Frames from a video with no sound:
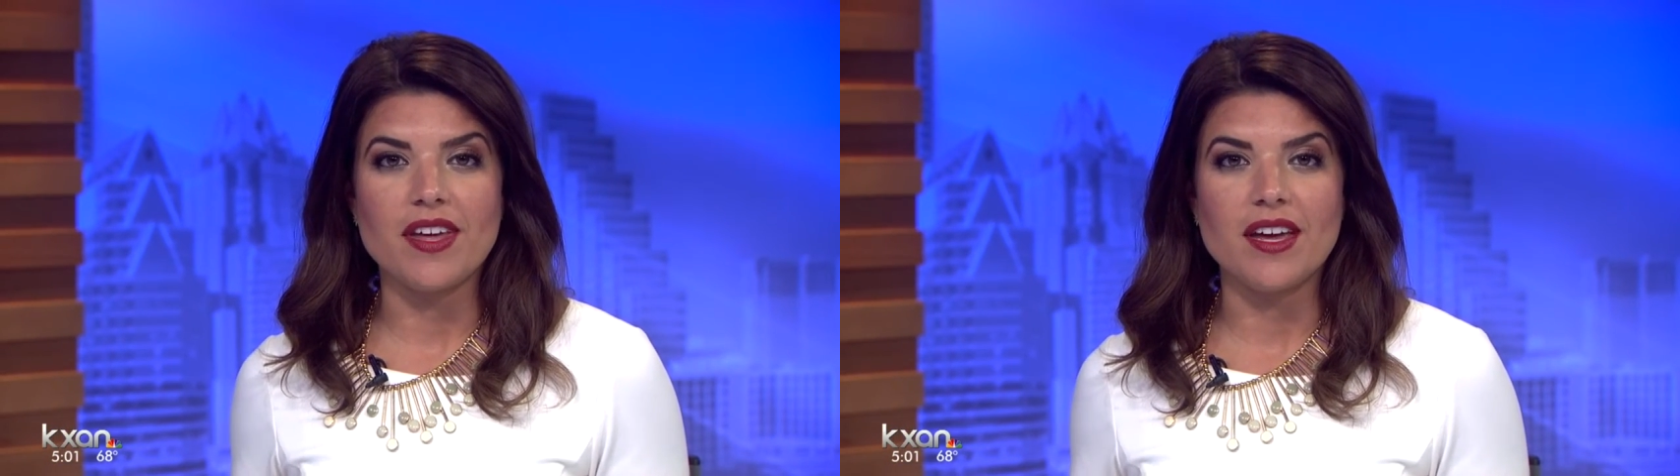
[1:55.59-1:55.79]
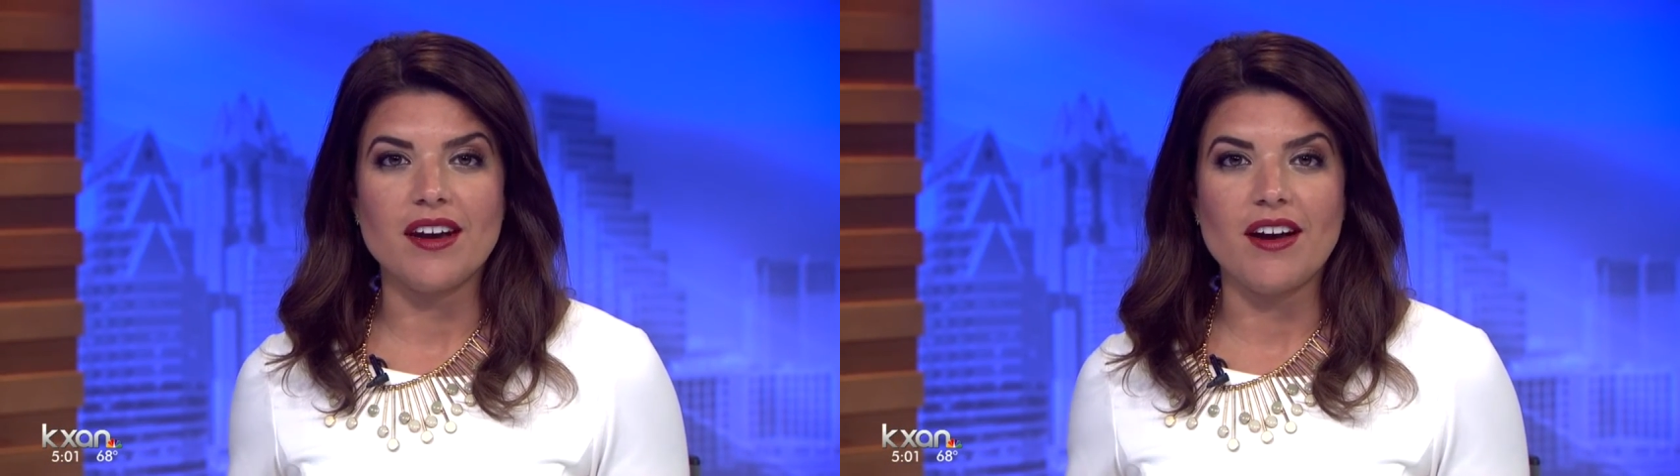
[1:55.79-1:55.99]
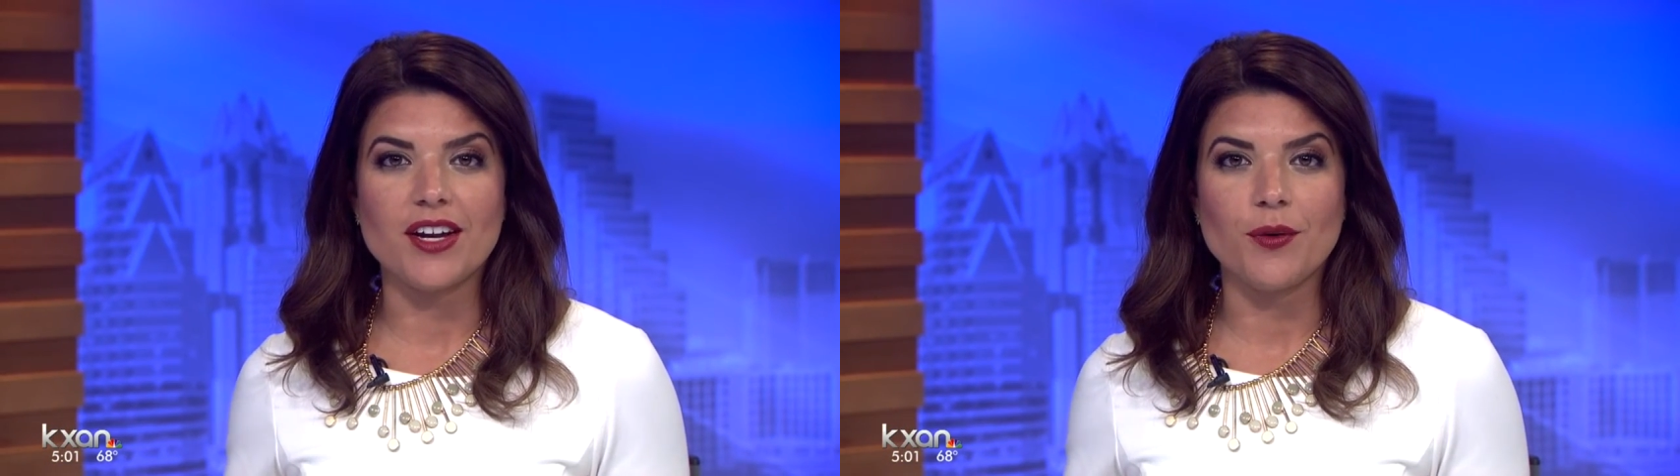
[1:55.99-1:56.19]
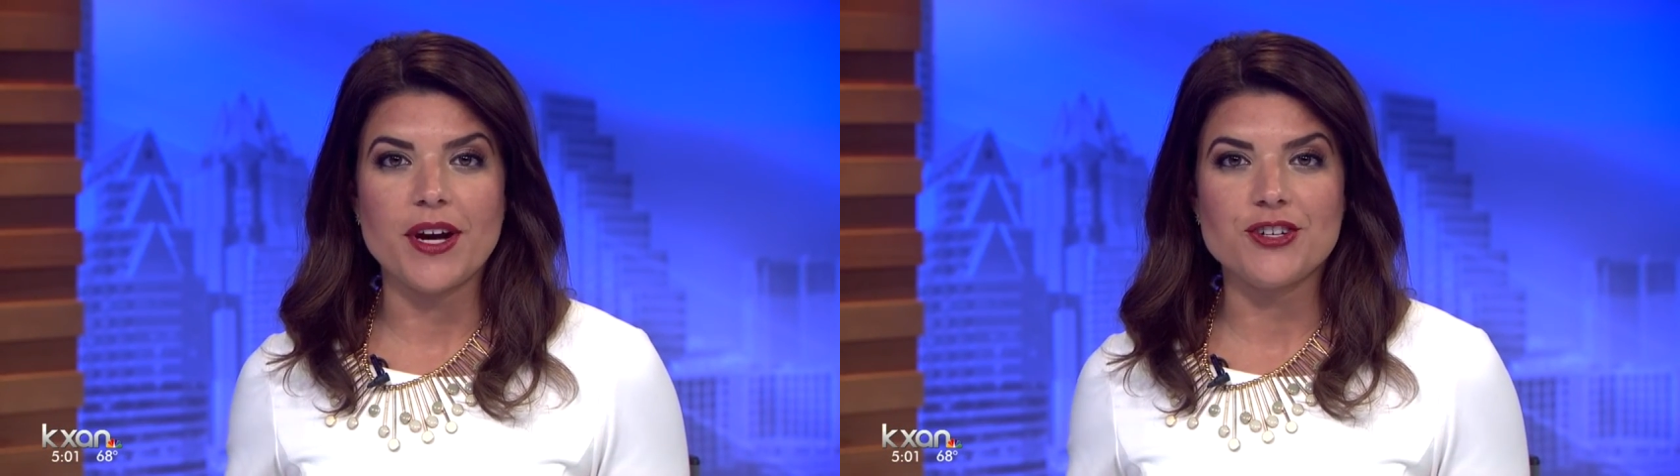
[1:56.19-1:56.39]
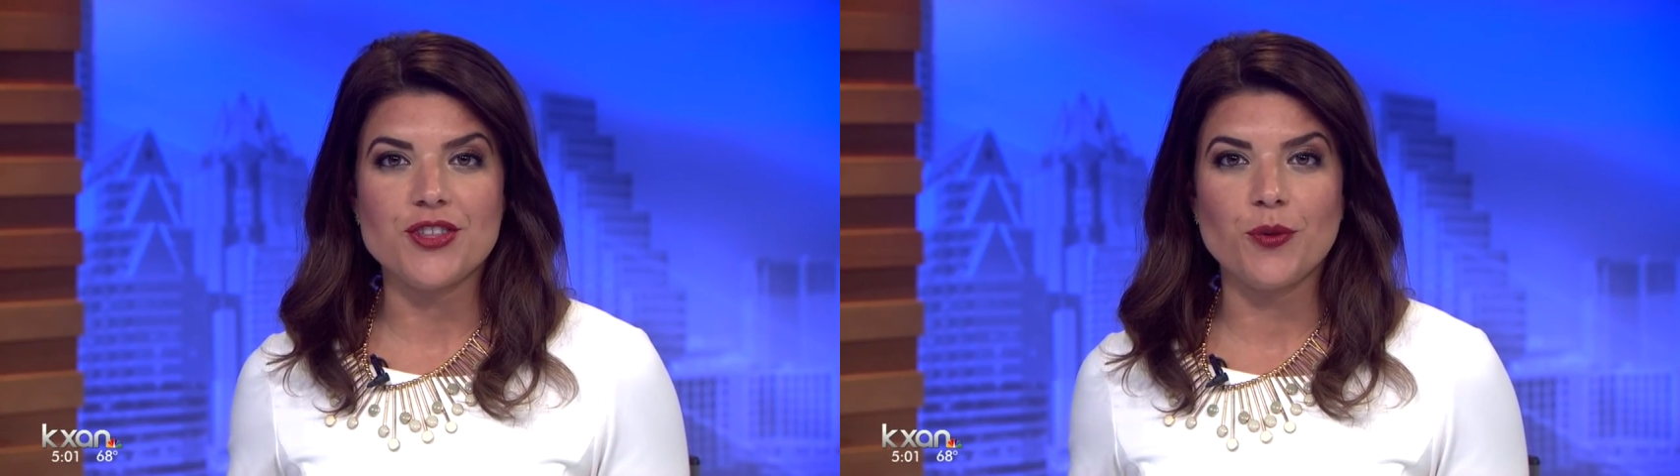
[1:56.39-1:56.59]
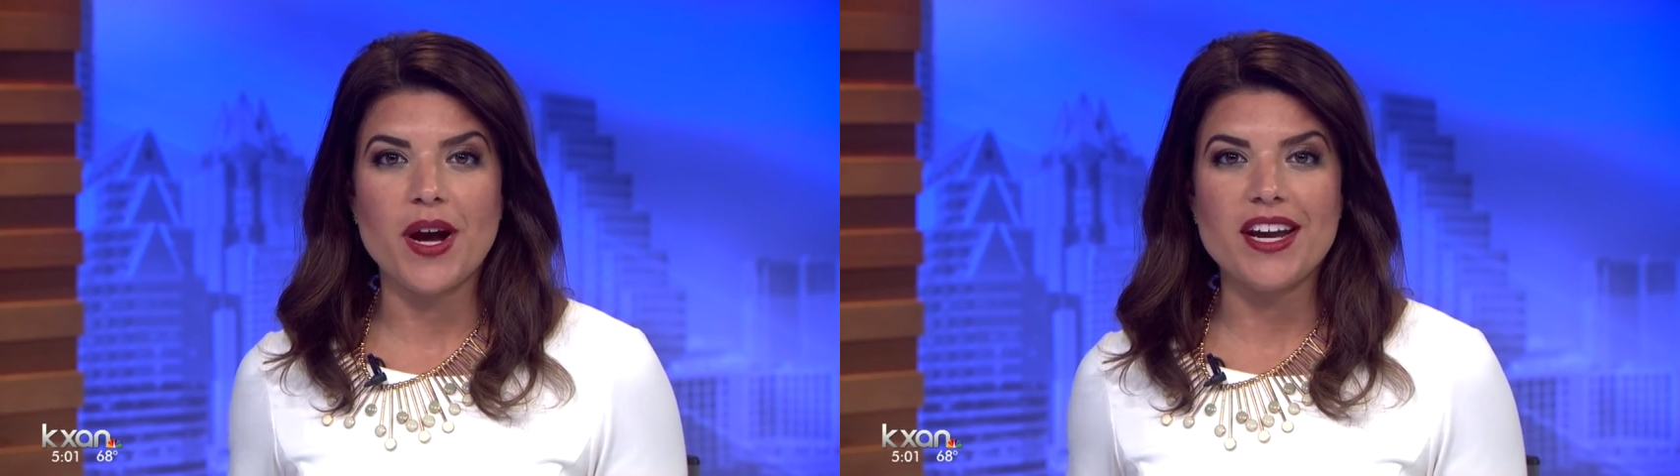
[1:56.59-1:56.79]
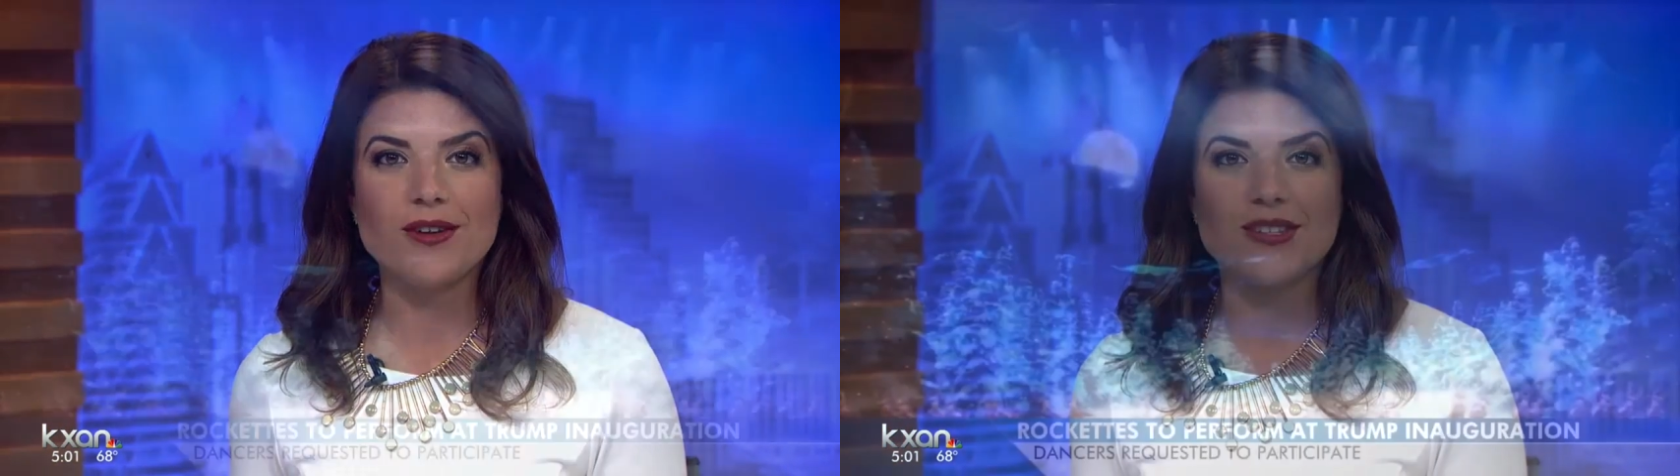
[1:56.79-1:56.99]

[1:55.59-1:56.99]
the inauguration. The Radio